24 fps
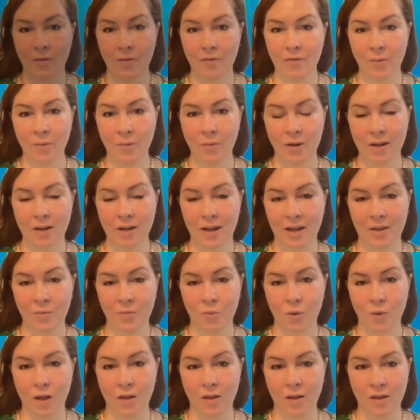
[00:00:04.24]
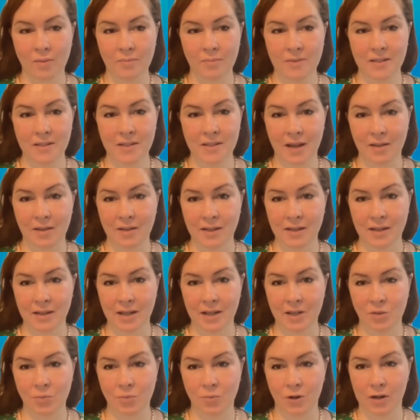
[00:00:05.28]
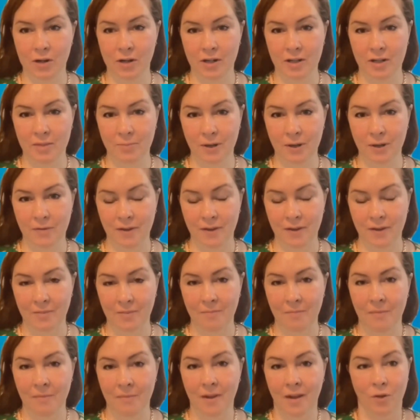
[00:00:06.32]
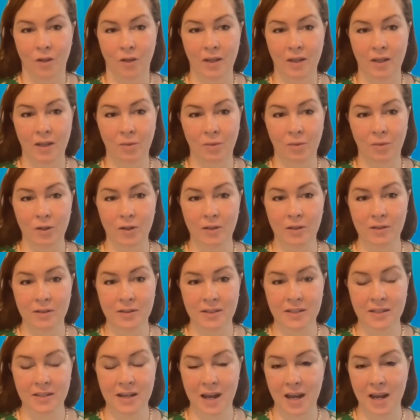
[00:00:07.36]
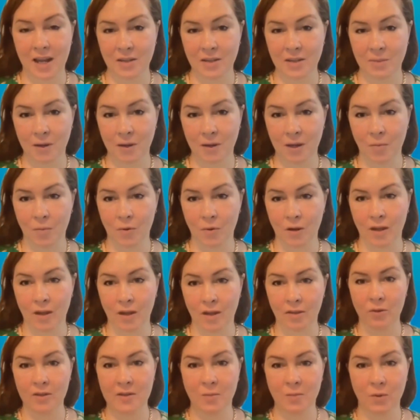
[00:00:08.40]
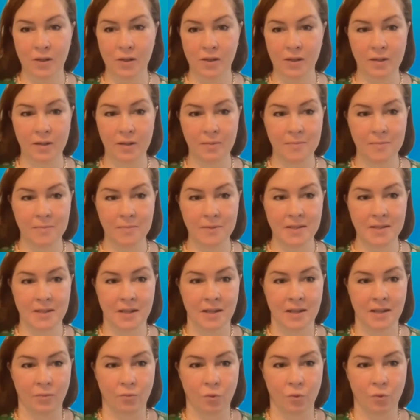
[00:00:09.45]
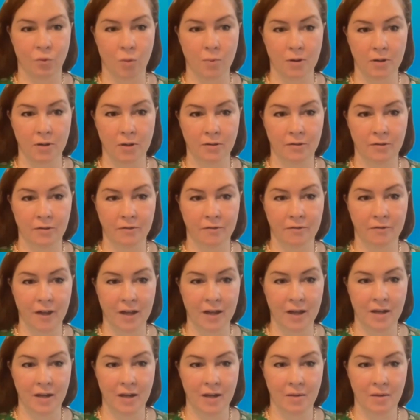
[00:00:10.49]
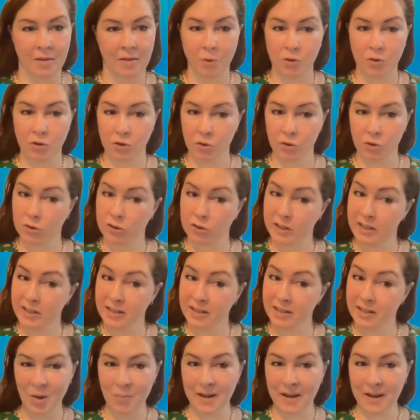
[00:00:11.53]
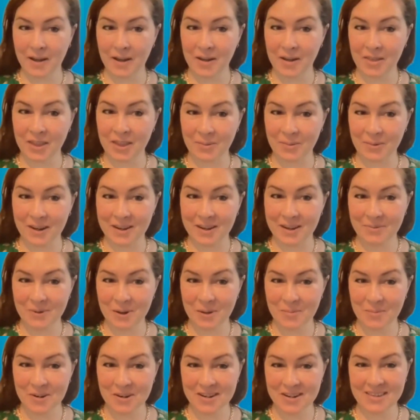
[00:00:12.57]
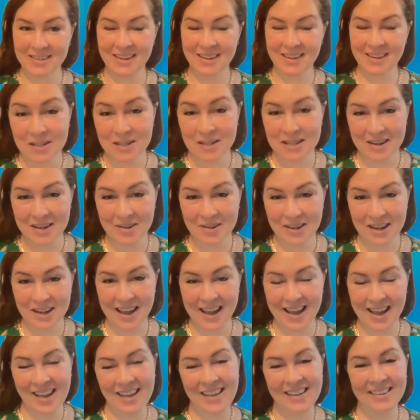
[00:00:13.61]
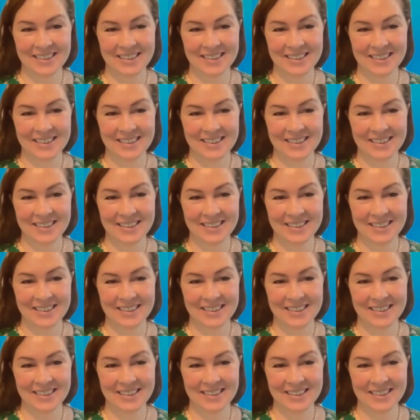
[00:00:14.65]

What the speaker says: everyone, and welcome to the LTH Product Briefing. I'm really thrilled today to be with Chris Williams and Robert van Boschoten. I hope I got that right, Robert. Was that okay?